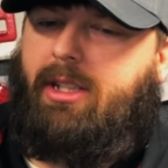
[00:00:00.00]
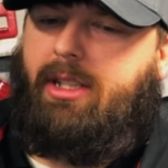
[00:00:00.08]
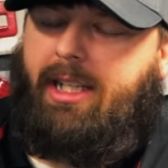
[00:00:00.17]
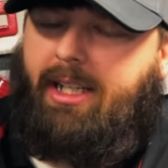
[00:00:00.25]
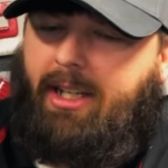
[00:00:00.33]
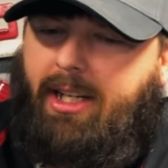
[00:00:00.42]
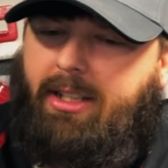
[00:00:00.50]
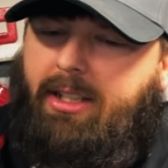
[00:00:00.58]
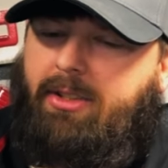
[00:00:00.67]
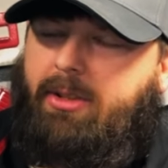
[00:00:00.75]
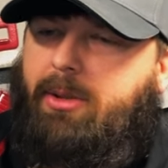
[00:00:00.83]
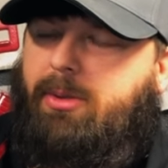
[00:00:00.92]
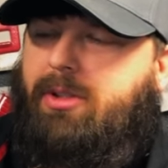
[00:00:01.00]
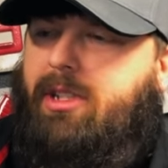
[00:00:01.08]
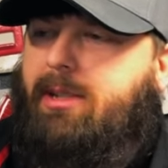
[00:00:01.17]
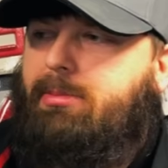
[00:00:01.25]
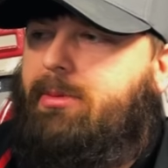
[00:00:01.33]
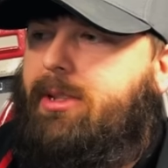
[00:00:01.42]
And a lot of other cool
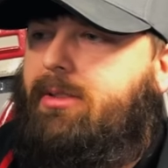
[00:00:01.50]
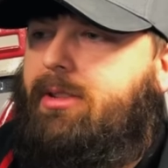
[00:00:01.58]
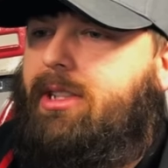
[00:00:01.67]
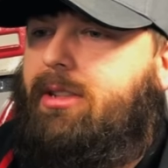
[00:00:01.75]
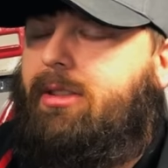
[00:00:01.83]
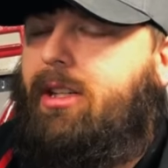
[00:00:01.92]
stuff, but we don't need to do